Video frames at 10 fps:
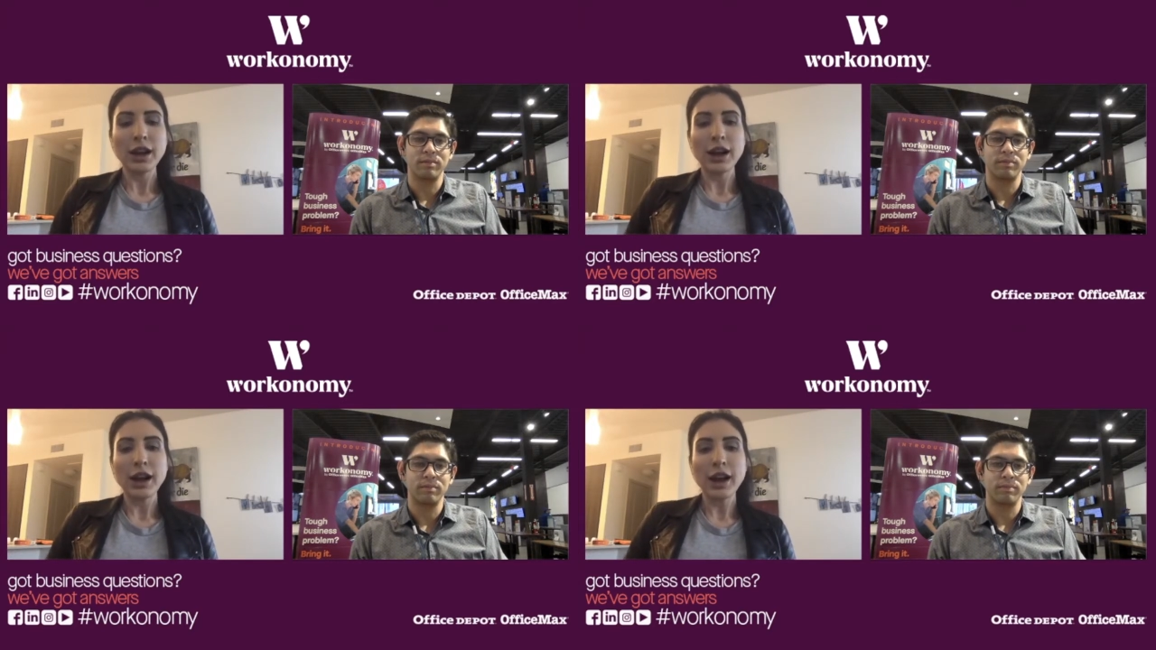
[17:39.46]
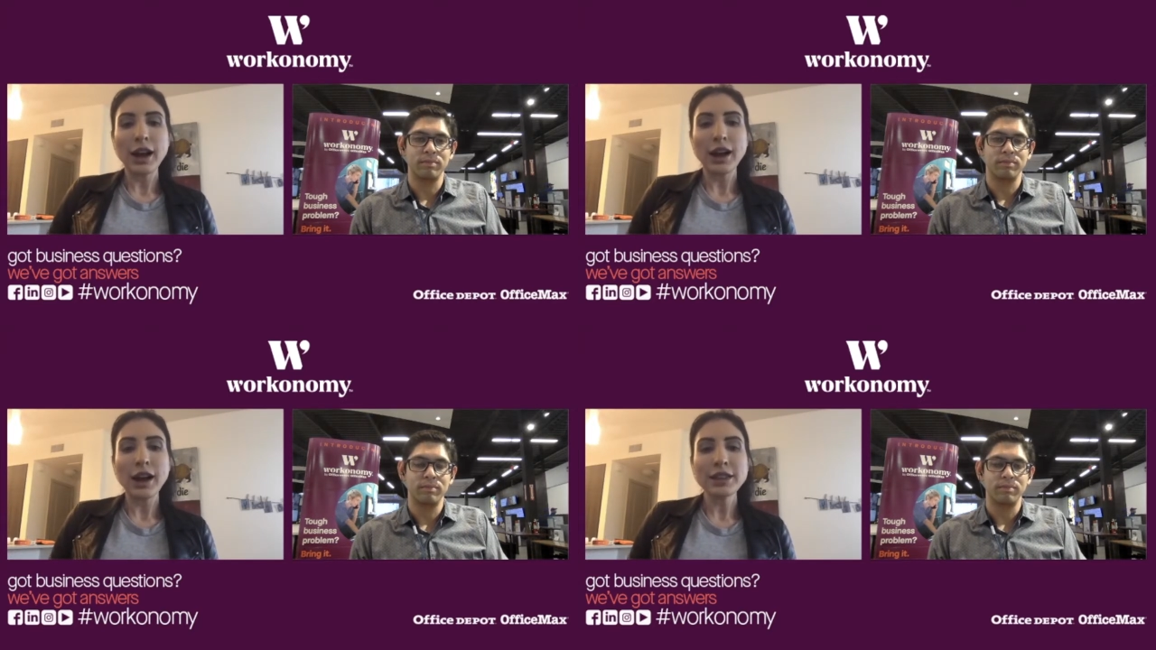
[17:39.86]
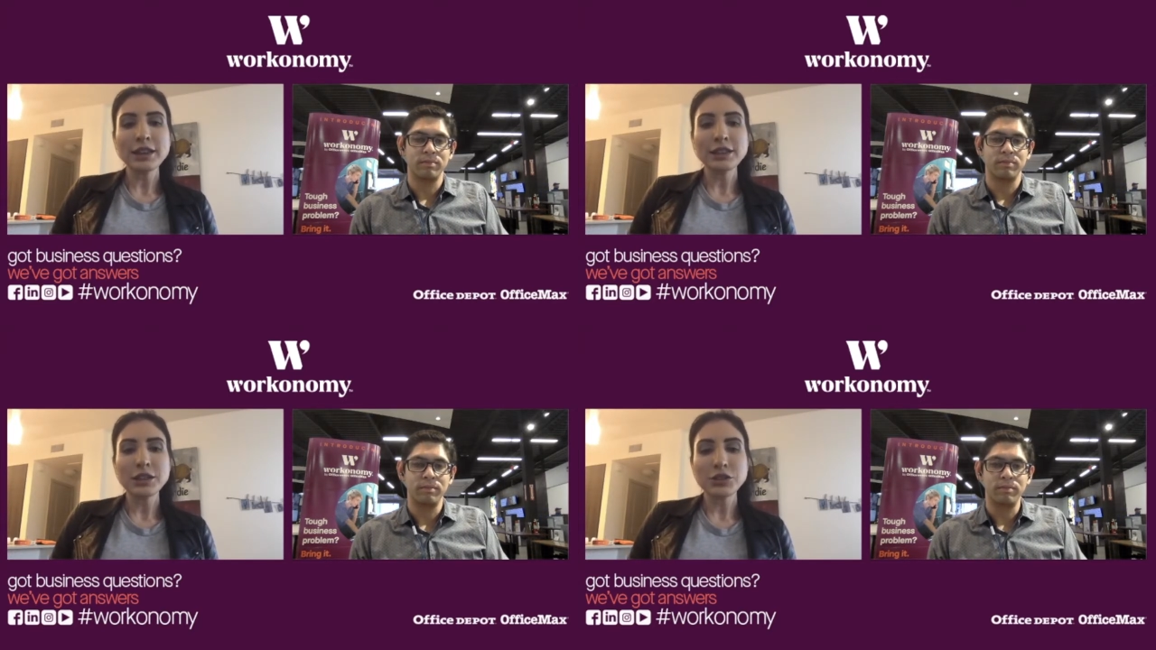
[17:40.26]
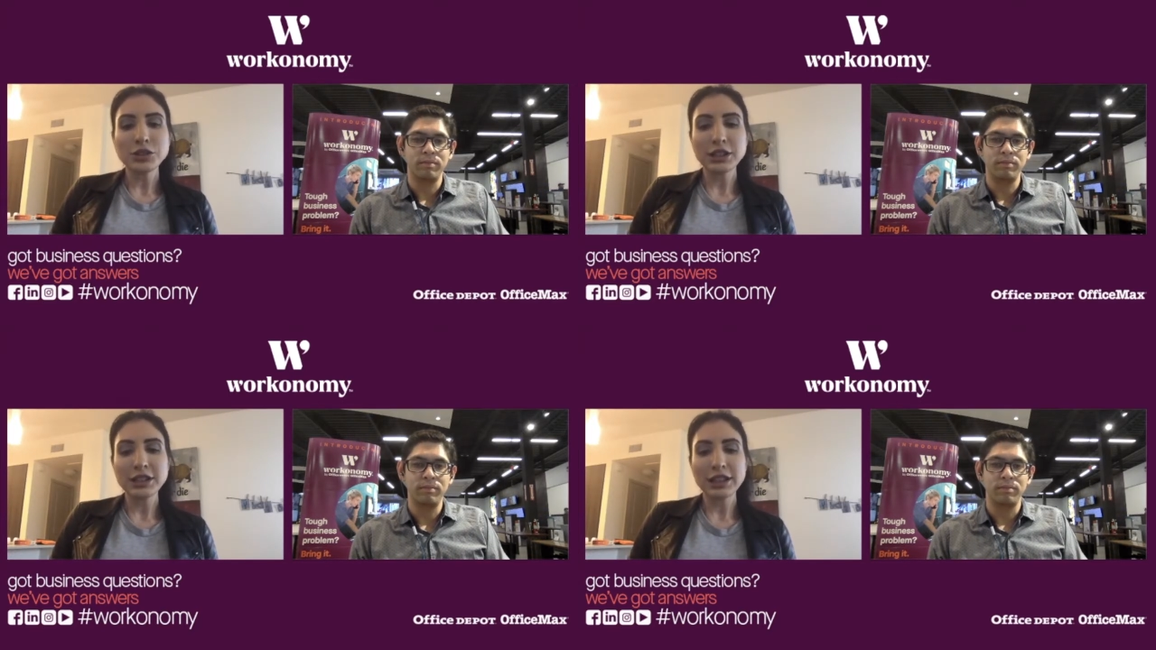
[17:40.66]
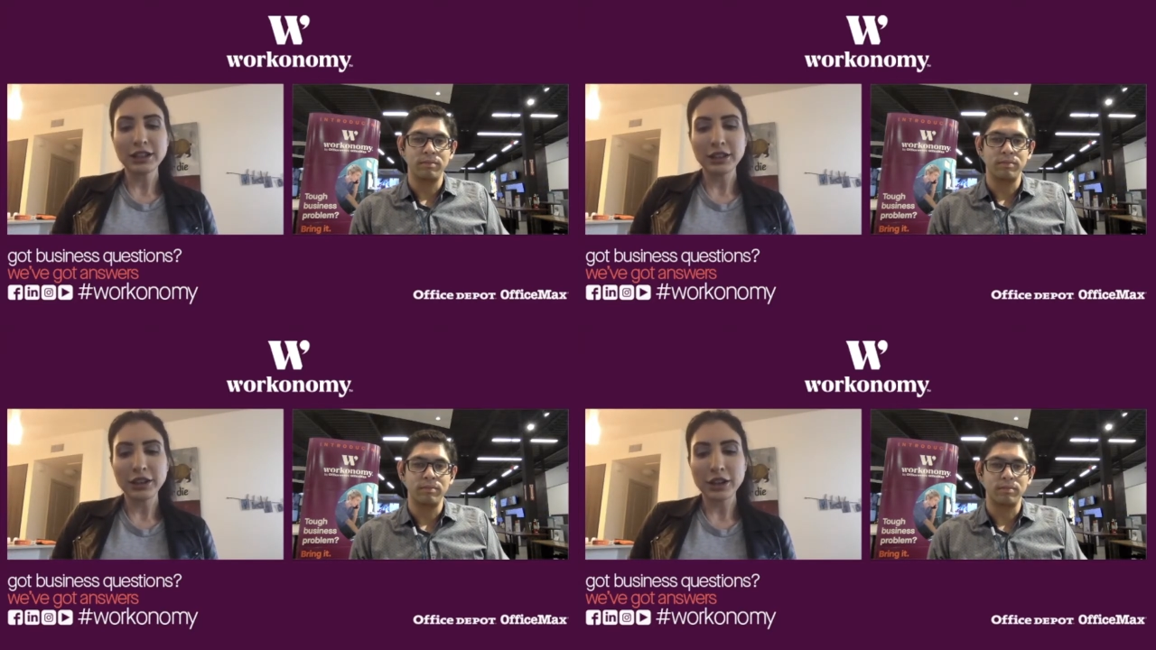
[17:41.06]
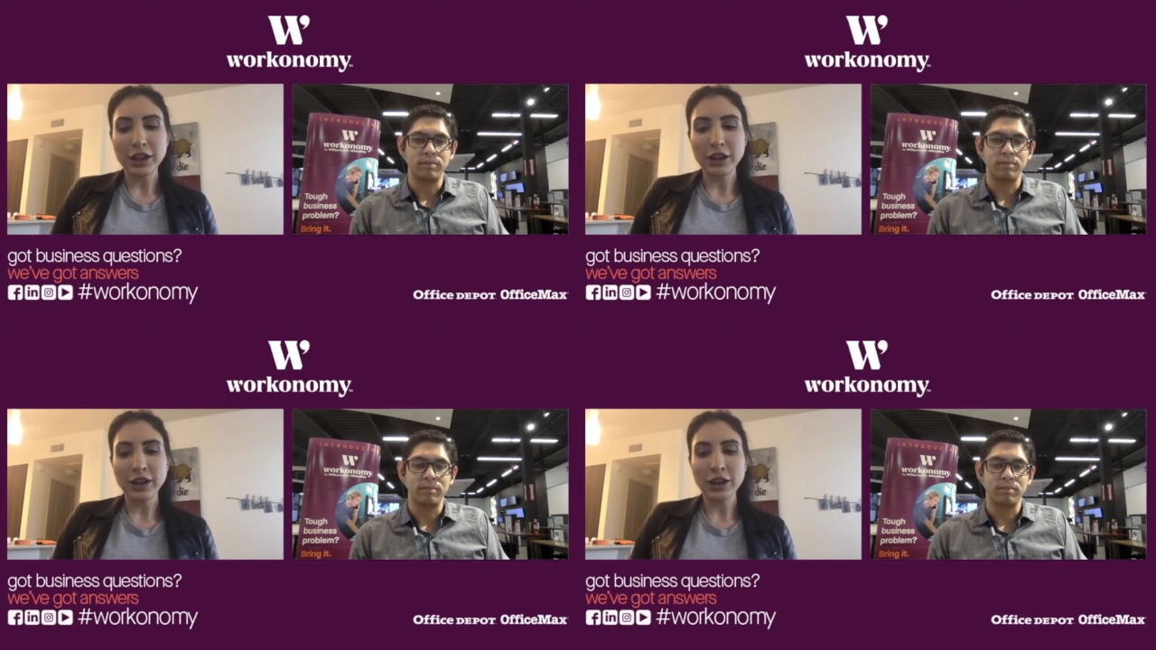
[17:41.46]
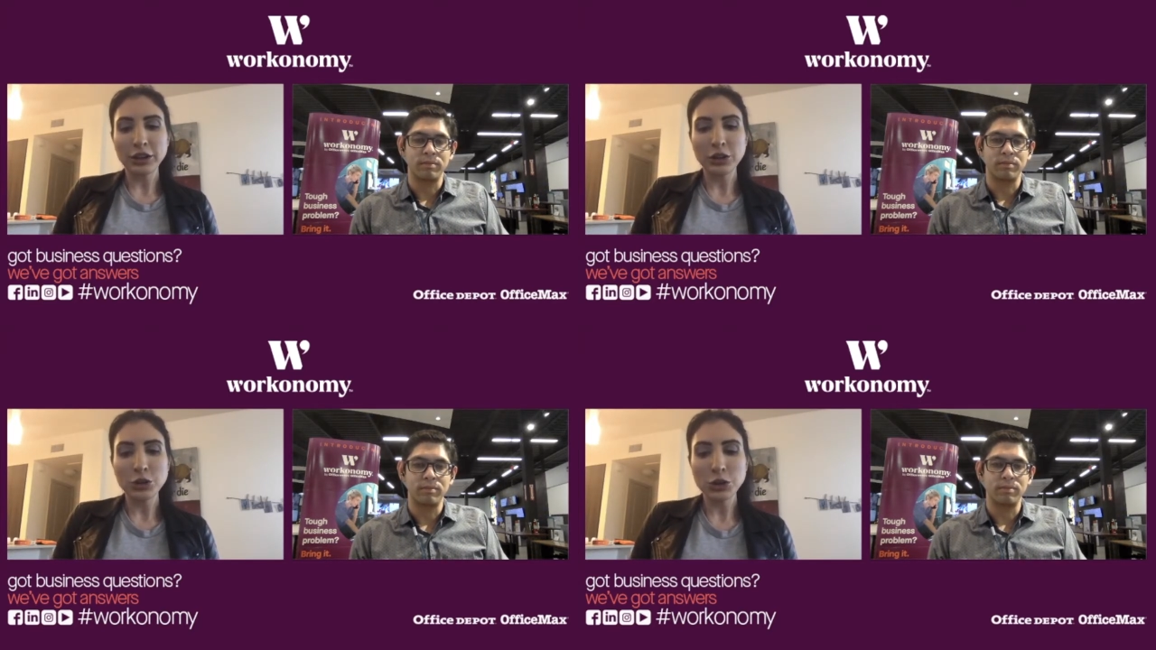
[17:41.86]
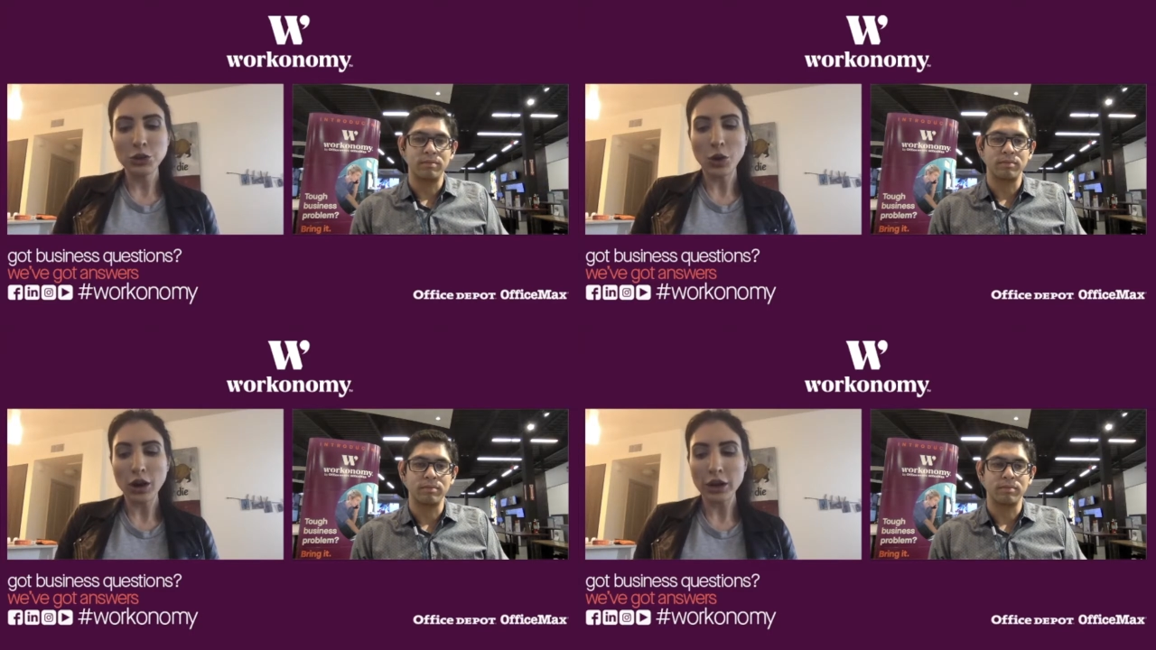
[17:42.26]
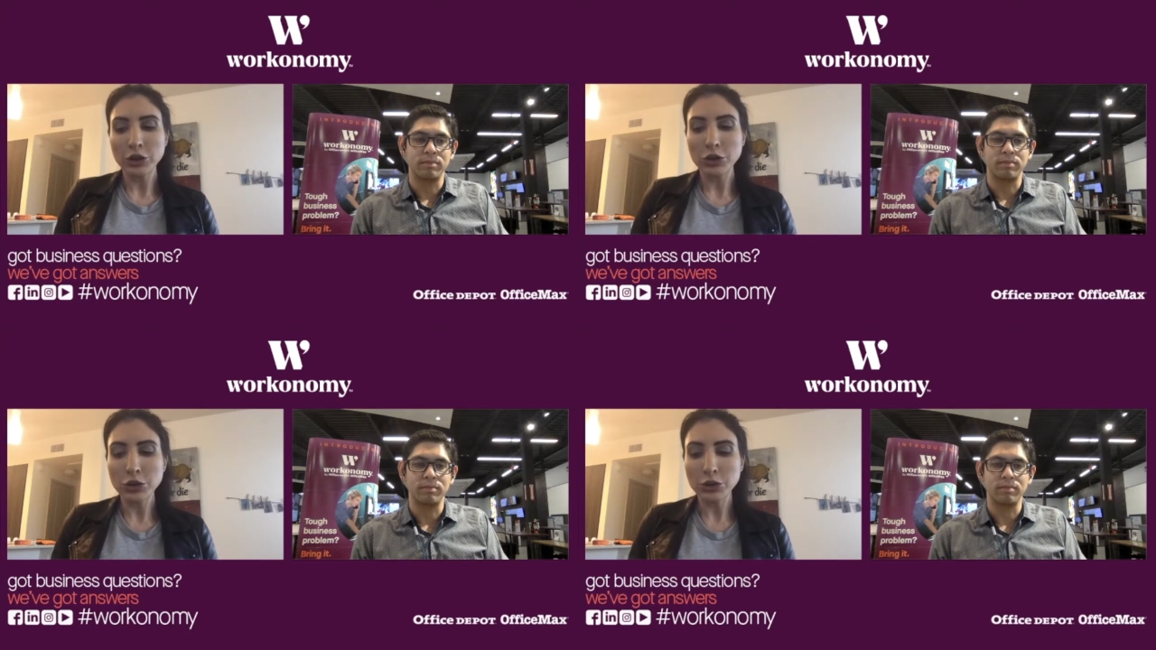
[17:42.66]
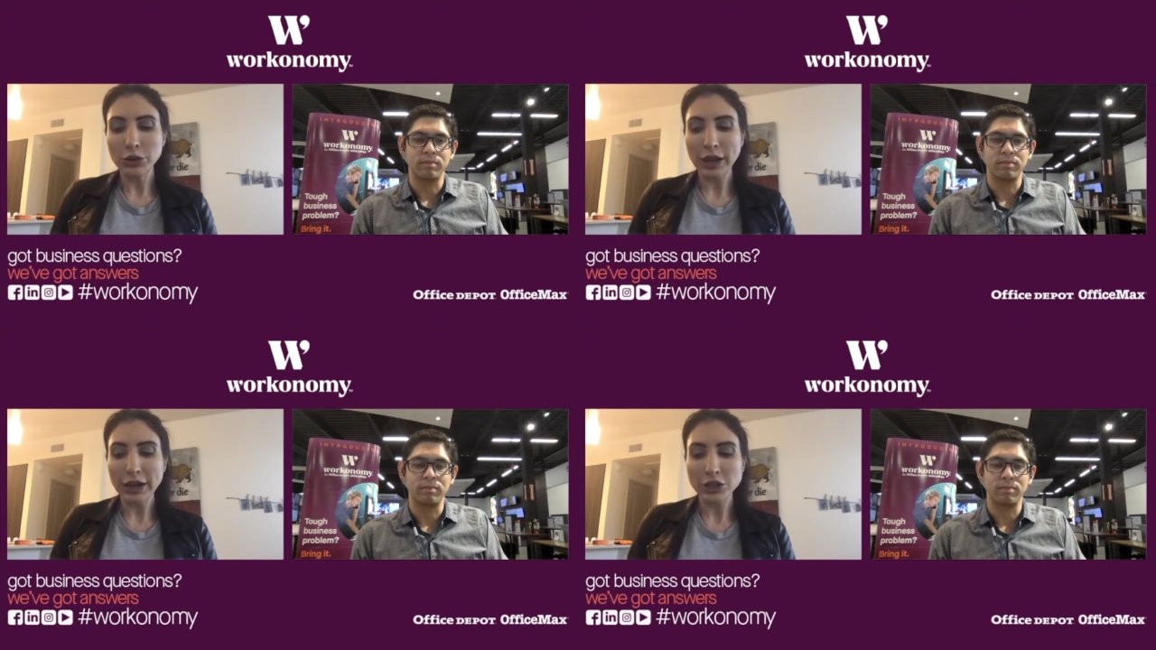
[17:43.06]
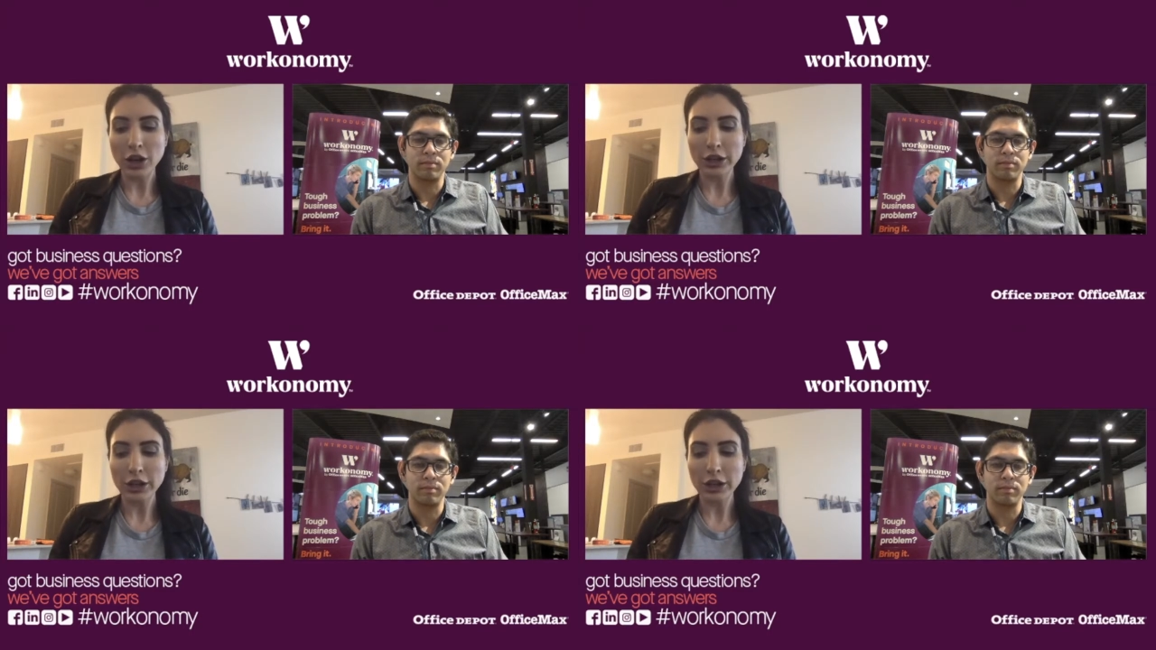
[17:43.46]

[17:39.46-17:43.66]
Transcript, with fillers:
Speaker 1: I think it's interesting to get clarity on not only who you are and who you like talking to,